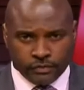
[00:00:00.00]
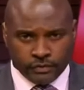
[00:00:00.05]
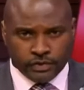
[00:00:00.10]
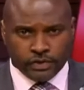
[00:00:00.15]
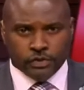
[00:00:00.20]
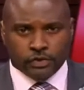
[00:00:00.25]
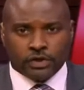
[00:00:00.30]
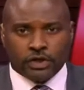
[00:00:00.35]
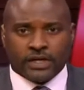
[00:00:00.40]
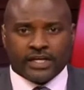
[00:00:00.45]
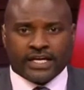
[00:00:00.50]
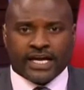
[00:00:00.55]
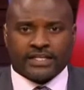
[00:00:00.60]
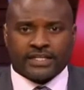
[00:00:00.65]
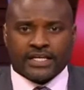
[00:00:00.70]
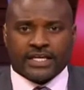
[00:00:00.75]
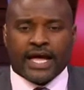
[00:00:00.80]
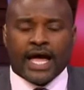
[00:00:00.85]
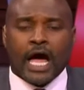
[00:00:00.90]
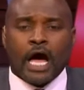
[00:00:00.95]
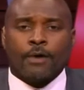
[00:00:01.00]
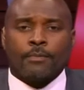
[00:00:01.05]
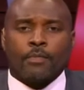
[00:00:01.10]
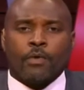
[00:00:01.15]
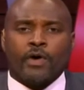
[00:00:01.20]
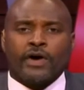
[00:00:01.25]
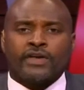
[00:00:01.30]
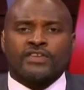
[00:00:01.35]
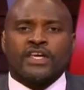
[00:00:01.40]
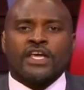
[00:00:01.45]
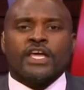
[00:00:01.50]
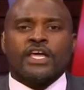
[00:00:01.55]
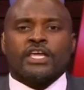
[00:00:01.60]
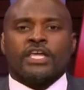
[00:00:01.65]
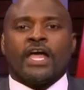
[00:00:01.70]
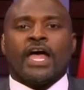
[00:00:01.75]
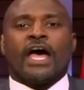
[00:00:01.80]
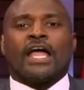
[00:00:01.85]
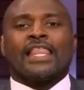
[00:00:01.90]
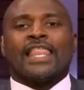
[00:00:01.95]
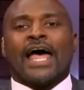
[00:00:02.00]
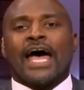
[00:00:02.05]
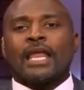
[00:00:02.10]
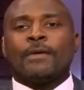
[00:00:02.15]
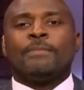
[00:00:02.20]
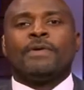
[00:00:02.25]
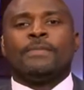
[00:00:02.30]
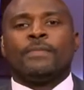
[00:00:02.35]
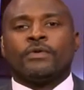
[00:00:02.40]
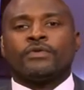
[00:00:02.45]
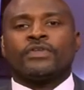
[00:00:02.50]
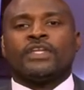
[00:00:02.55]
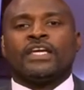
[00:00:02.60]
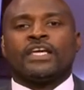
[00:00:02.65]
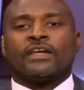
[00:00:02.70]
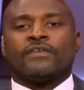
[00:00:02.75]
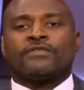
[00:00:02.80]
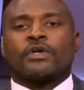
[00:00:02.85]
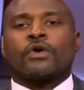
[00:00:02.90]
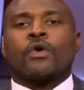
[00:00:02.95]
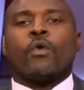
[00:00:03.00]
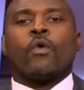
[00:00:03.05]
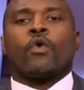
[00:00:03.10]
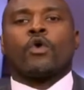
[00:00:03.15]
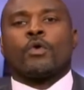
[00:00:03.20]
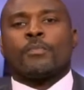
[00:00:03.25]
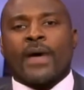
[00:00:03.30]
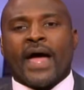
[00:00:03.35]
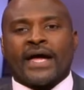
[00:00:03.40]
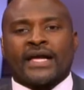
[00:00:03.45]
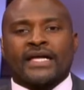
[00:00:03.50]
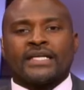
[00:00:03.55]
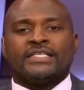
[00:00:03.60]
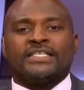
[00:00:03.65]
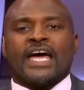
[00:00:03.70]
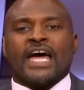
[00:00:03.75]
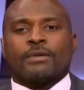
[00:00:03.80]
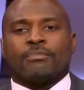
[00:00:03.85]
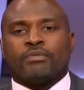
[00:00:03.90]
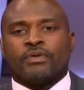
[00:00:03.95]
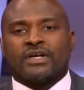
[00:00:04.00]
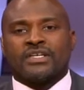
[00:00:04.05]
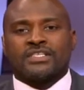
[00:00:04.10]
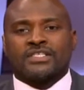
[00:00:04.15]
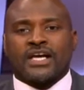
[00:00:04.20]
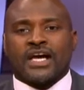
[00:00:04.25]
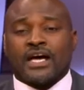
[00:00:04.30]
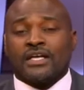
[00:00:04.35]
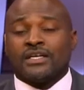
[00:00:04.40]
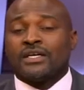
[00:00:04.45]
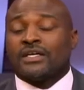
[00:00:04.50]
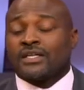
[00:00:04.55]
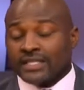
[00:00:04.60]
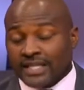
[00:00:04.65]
When you look at the Cowboys, a lot of people think of the quarterback and Dak Prescott.